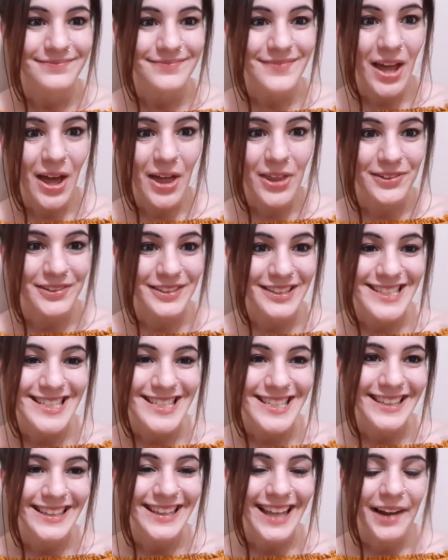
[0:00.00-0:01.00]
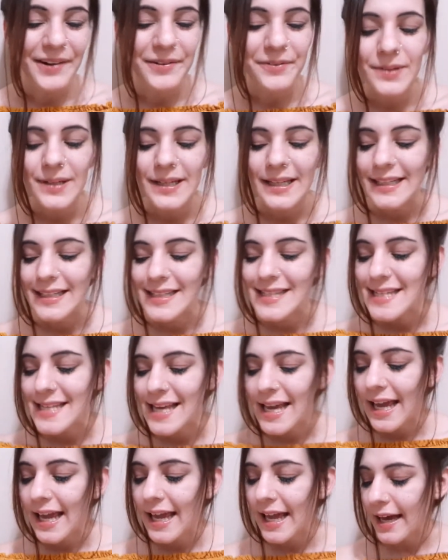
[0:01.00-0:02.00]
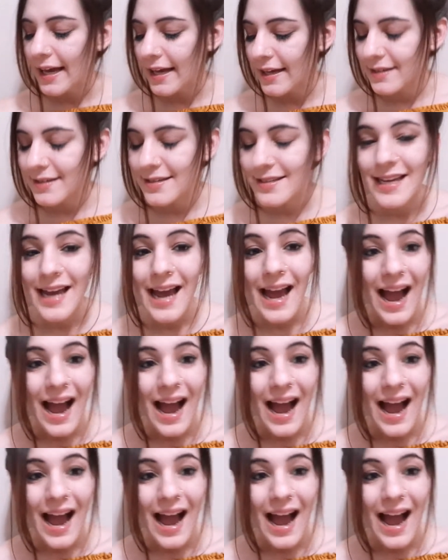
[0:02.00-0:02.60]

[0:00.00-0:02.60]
the other Christine that reads, and